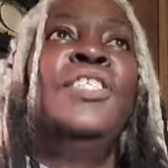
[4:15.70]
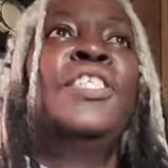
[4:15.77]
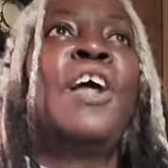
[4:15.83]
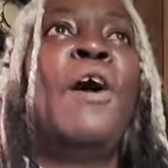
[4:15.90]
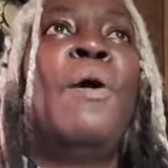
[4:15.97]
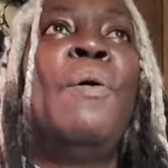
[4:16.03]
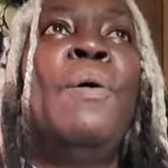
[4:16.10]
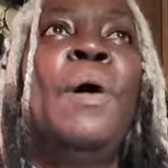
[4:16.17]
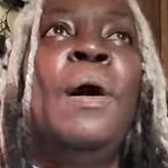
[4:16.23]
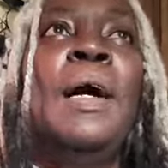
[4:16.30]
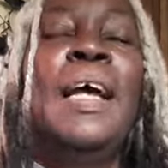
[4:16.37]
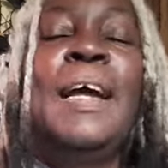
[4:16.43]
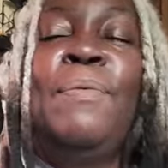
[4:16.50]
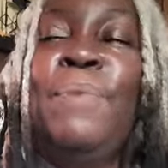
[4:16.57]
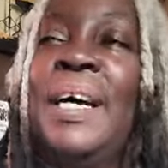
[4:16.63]
So
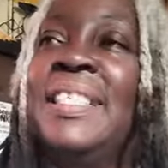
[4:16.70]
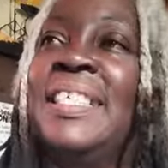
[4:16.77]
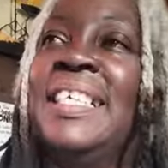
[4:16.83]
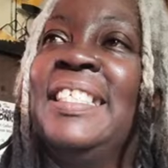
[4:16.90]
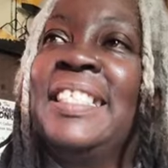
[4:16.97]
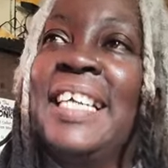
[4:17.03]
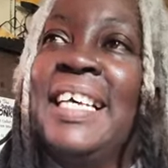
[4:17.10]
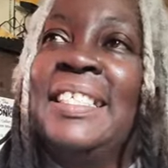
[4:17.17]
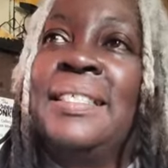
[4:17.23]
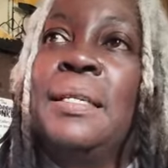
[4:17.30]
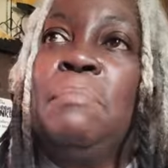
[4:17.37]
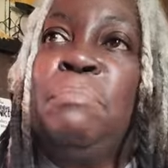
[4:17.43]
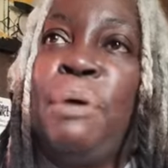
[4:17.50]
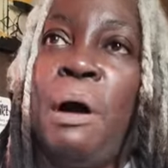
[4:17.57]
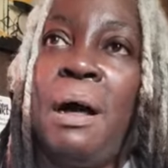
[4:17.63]
it wasn't just
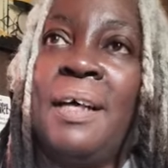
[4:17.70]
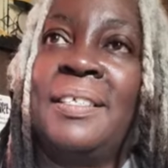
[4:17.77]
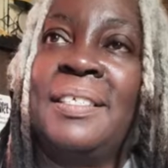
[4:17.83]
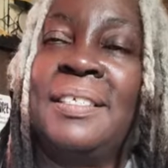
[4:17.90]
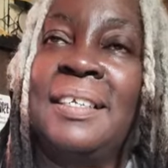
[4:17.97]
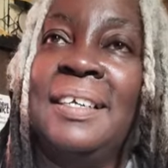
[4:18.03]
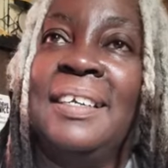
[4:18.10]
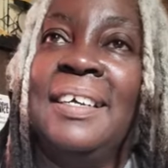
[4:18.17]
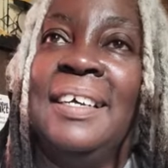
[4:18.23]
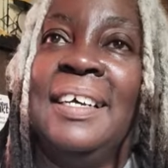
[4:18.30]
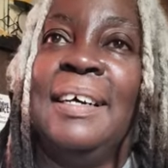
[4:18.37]
the Boston,